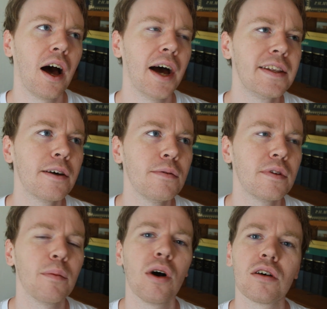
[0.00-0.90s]

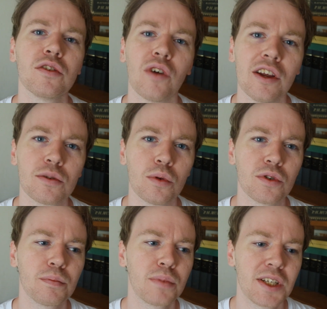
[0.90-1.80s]
Marcus Aurelius
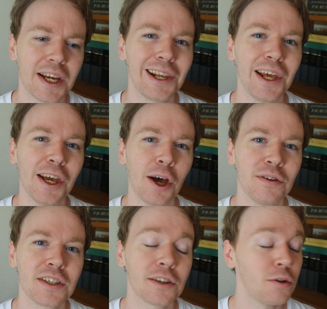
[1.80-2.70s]
was particularly
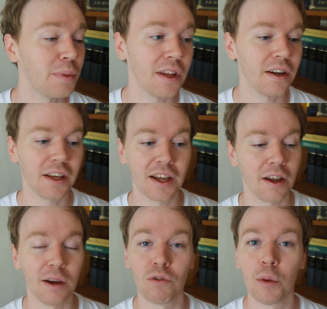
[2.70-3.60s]
egotistical, but then
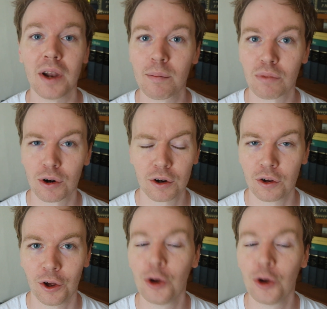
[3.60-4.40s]
again, a Roman emperor,